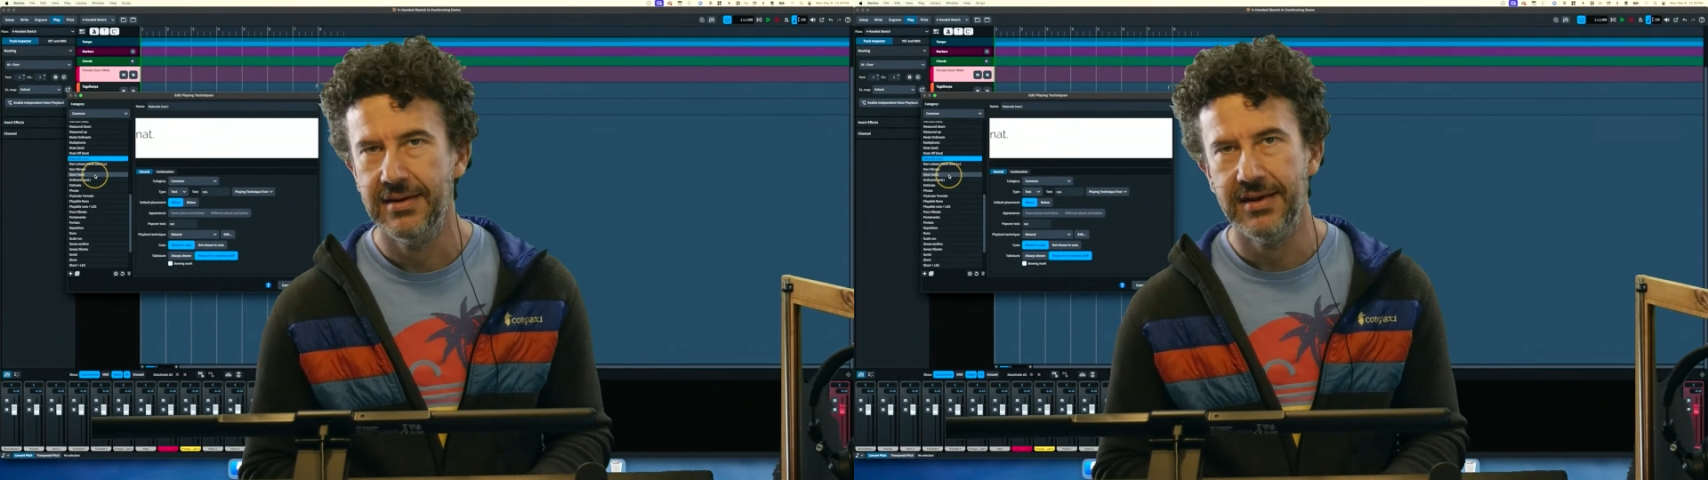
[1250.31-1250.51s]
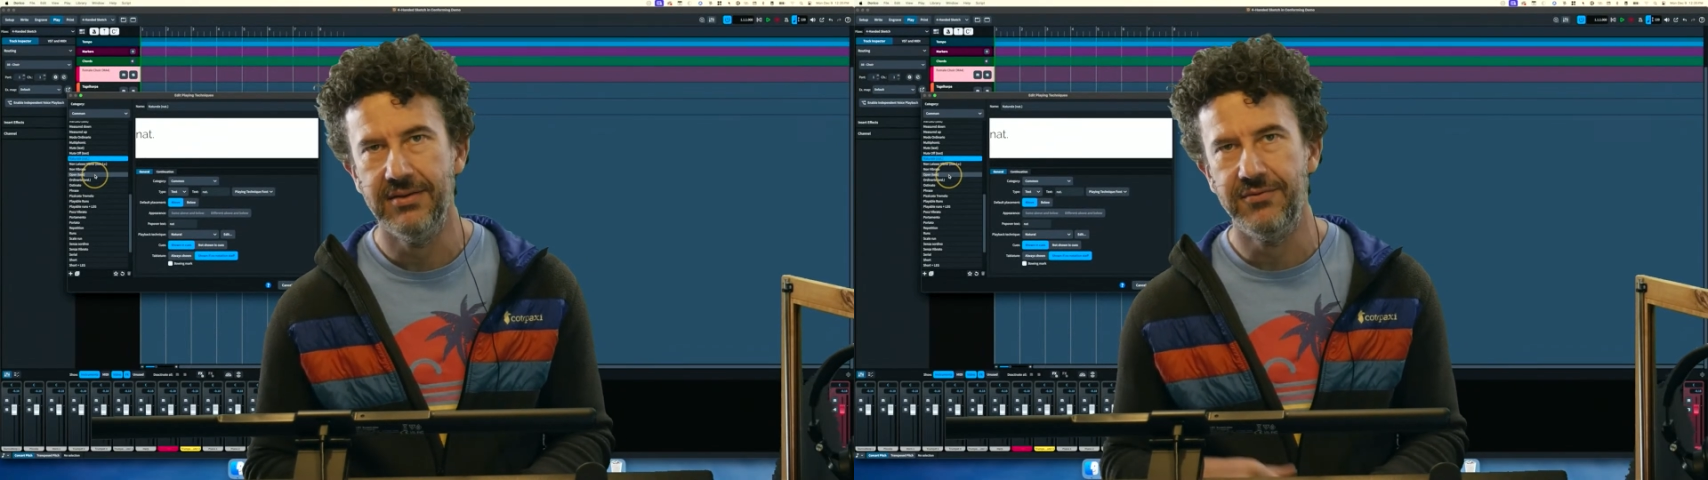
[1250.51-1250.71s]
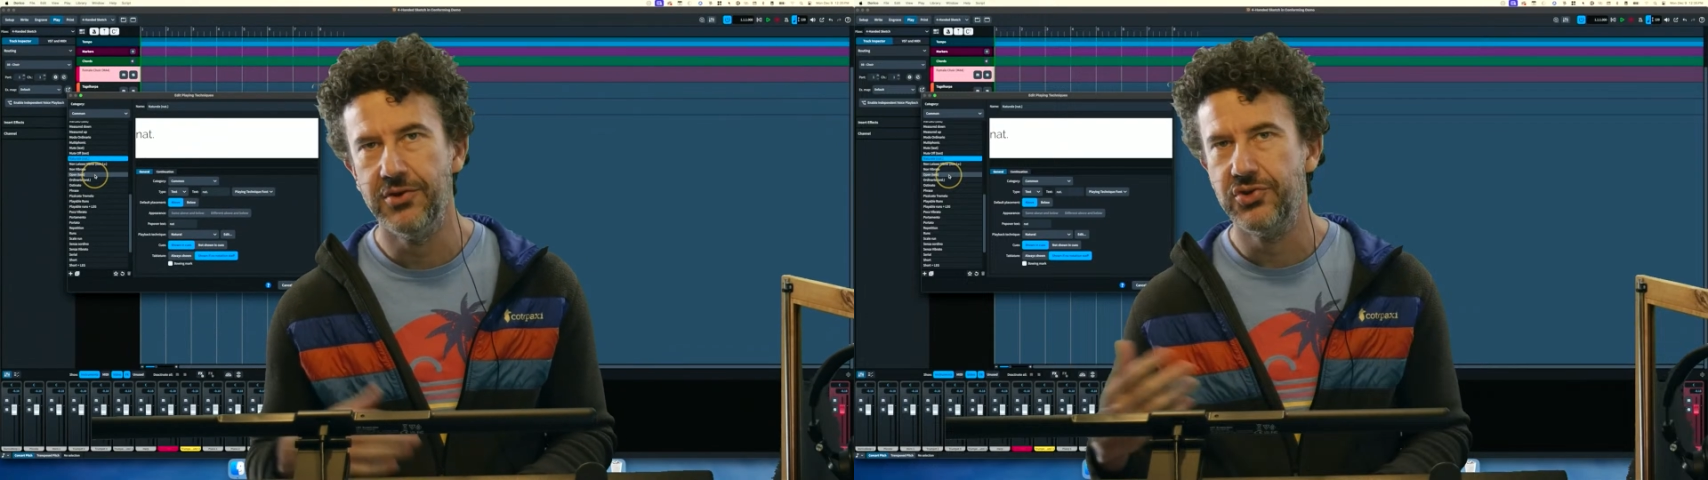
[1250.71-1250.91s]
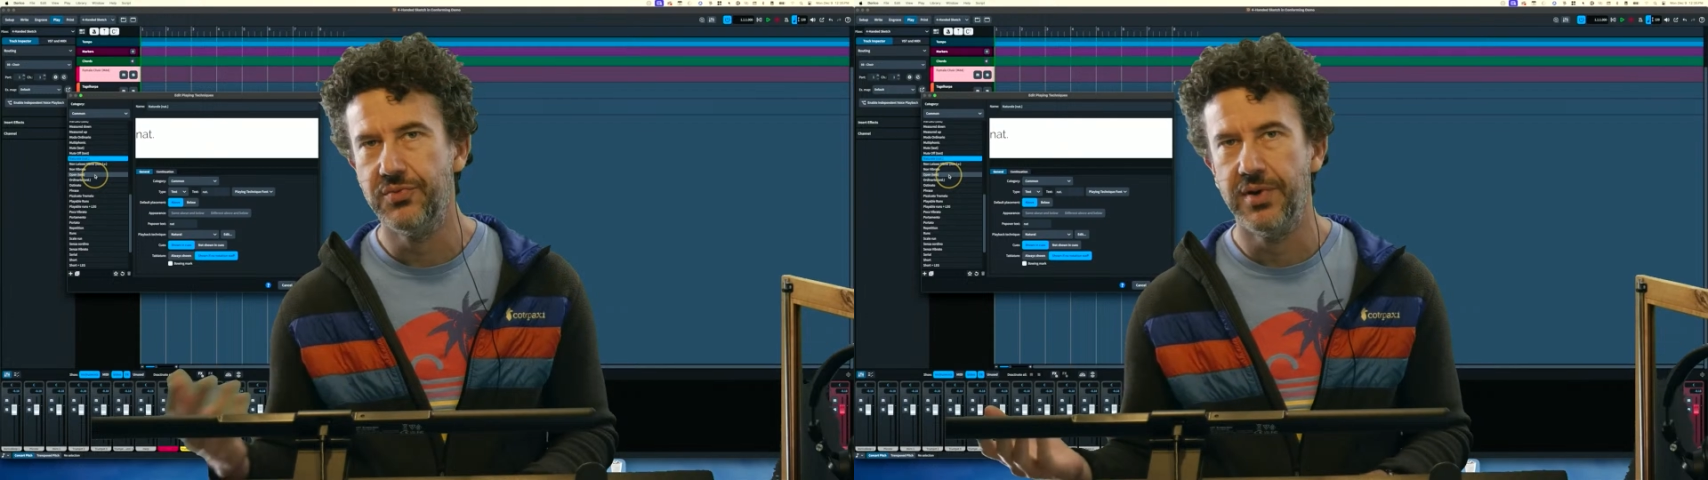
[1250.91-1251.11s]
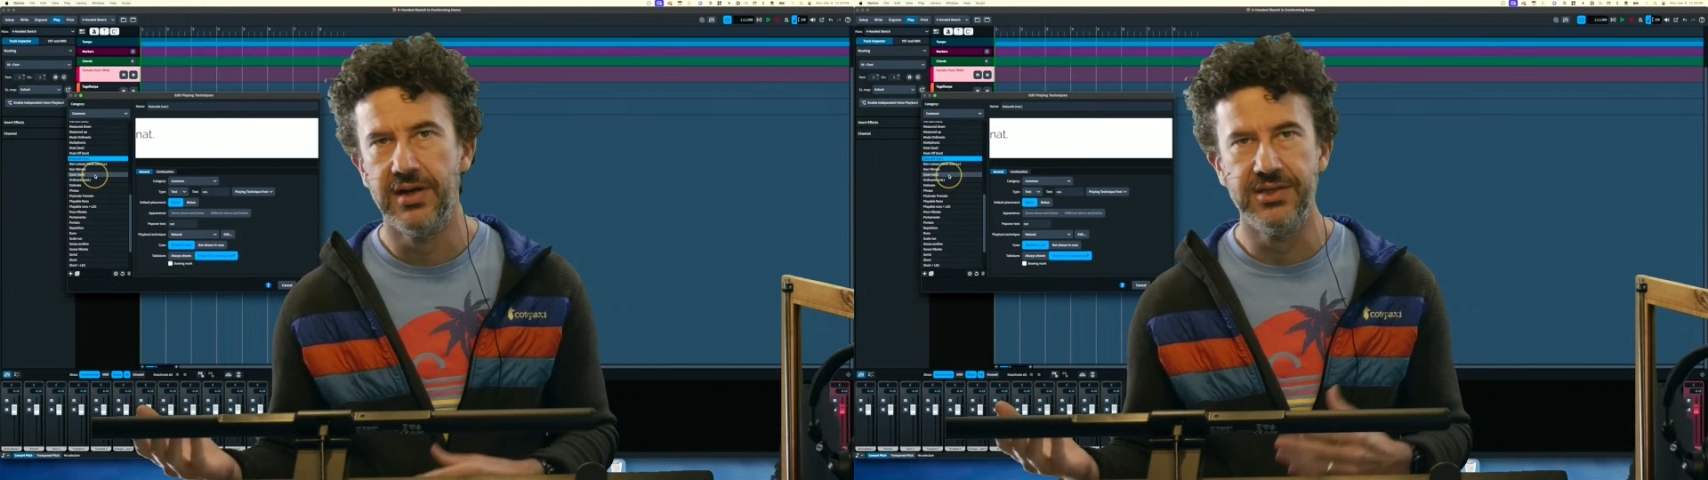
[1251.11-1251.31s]
in future
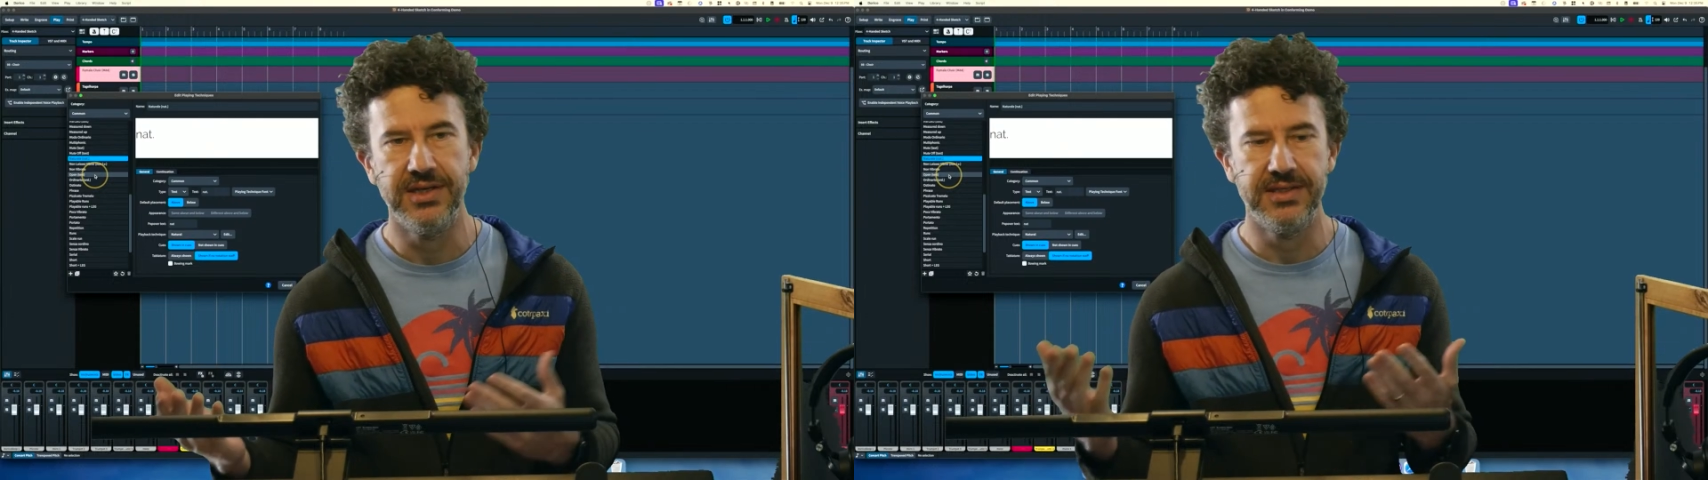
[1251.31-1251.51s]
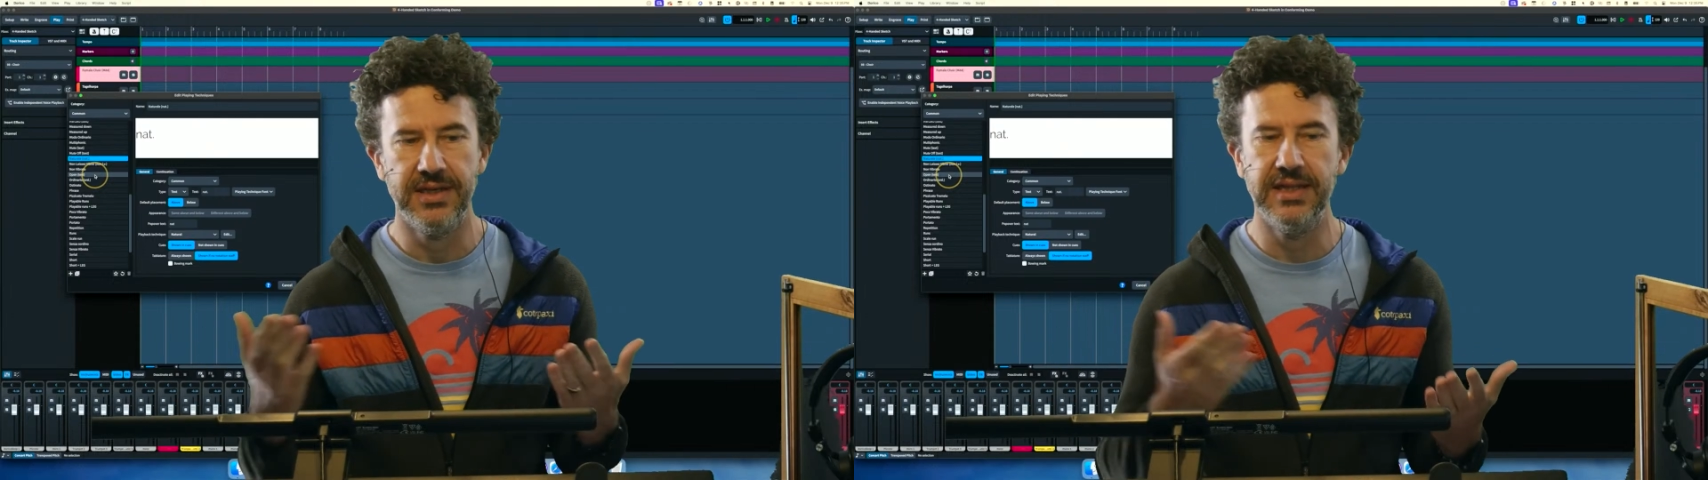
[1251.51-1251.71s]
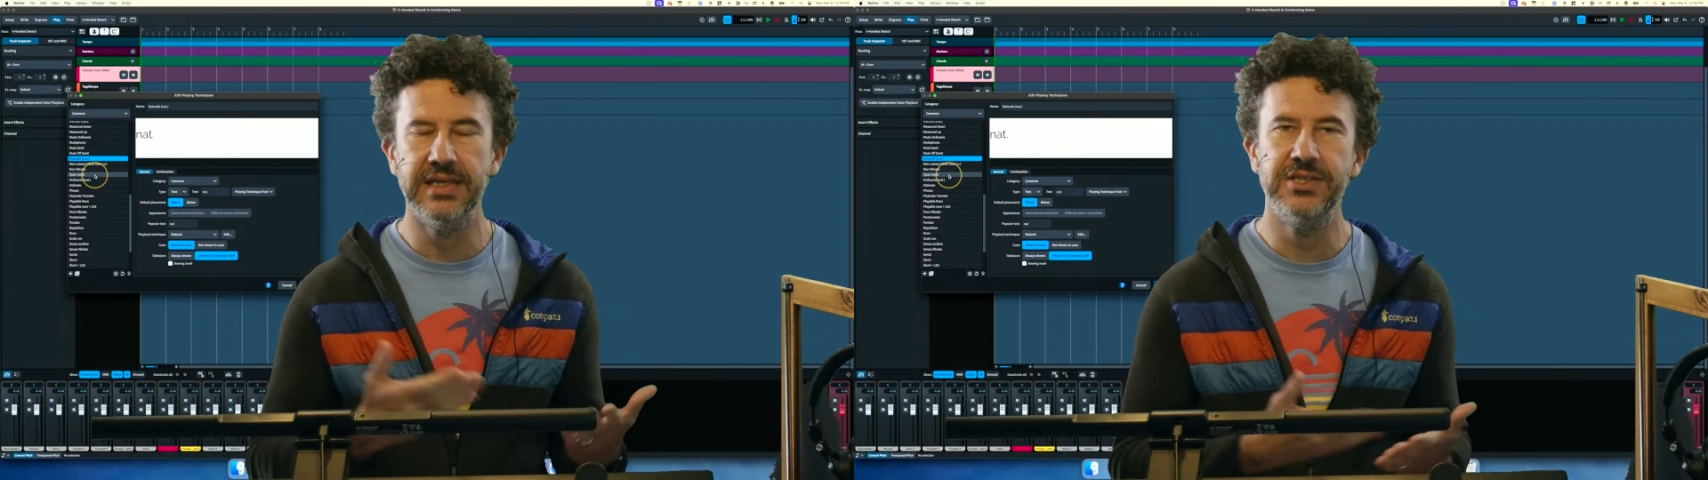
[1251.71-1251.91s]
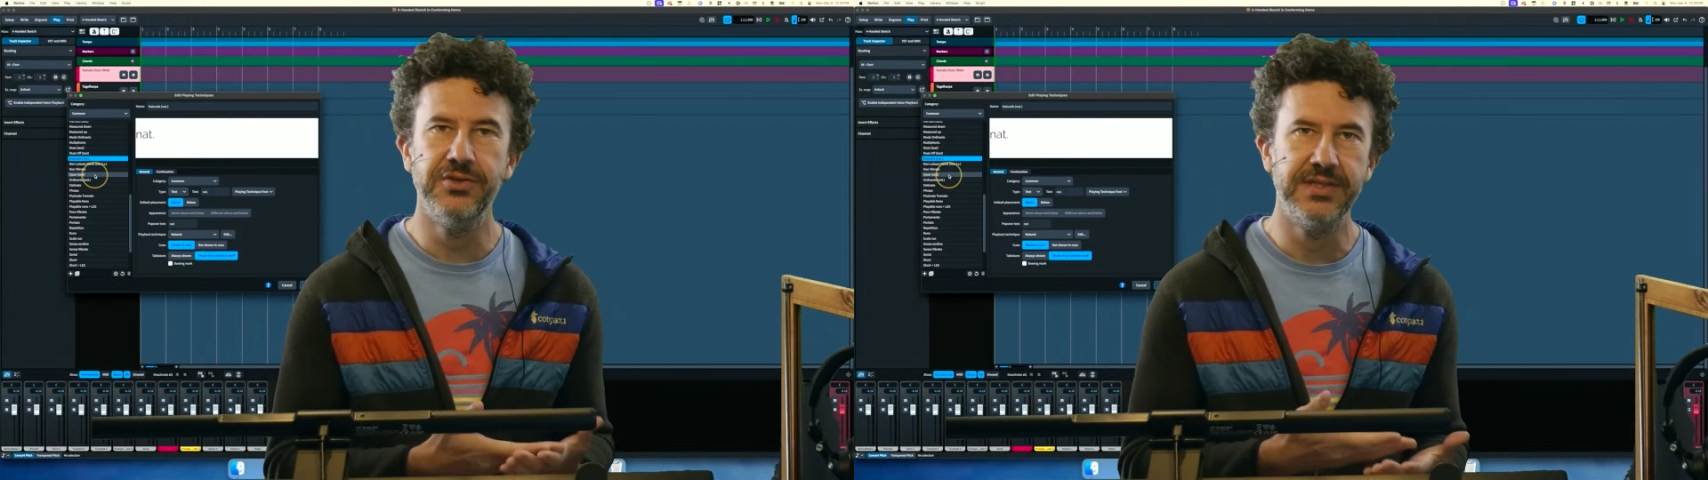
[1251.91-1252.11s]
projects unless you